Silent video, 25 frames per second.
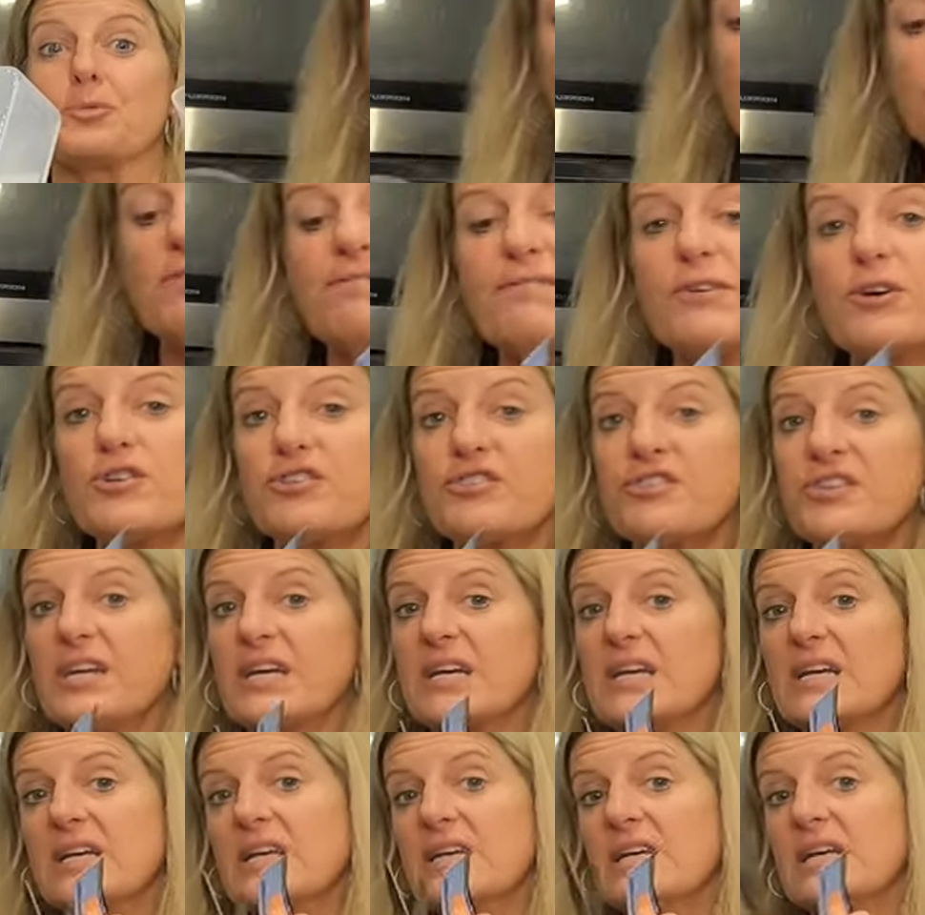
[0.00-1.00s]
So the first
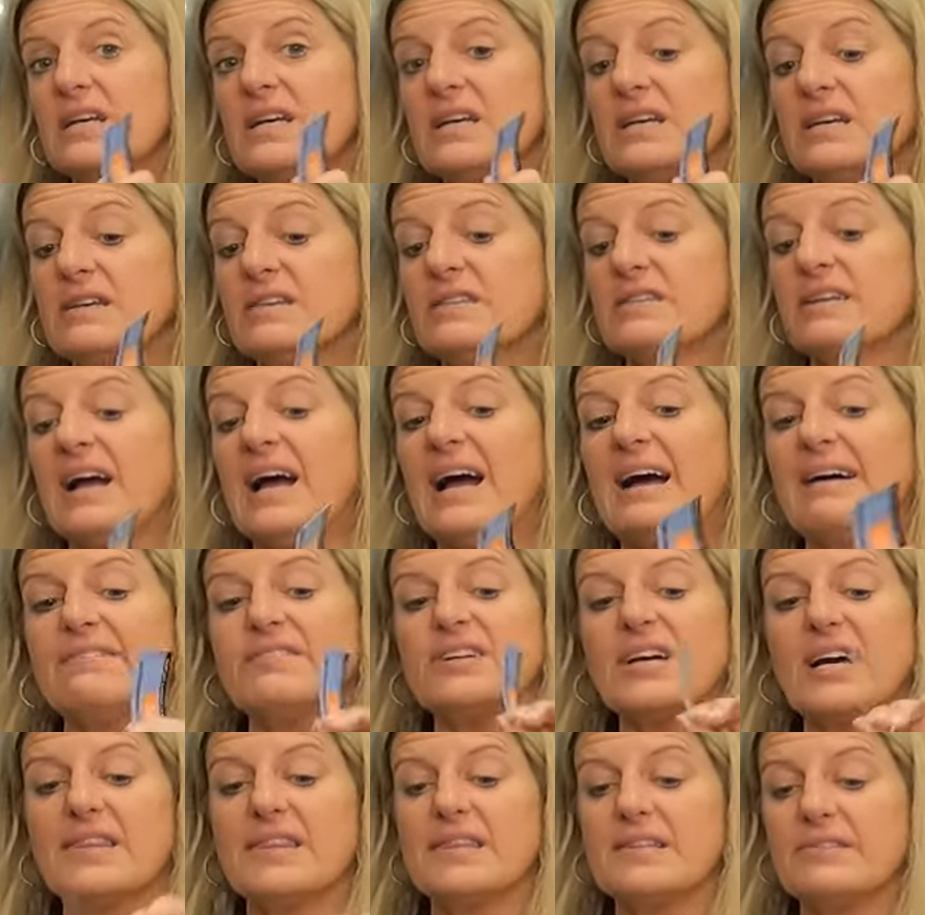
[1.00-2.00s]
thing is I've
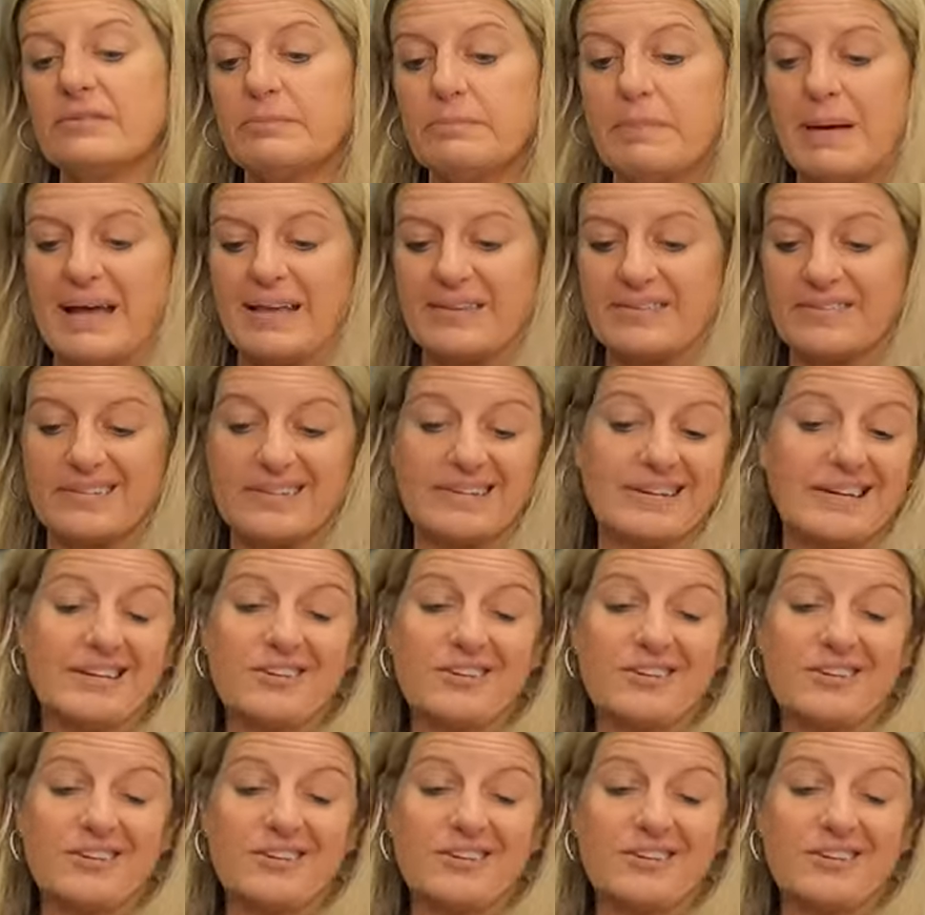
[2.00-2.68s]
got this basket.